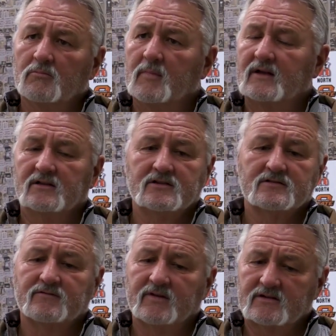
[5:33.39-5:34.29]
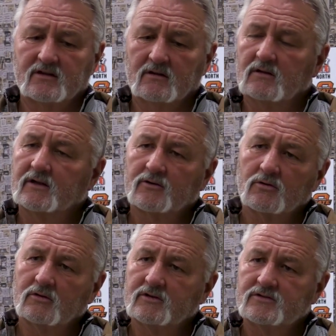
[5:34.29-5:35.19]
Mainly just fixing
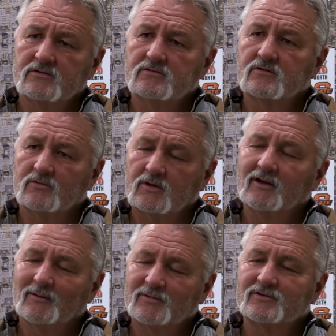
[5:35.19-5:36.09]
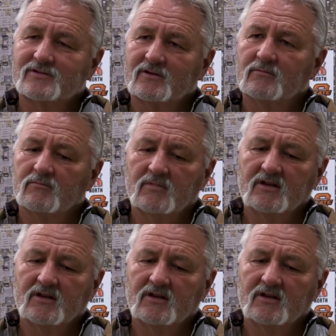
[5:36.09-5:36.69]
electrical issues on campus and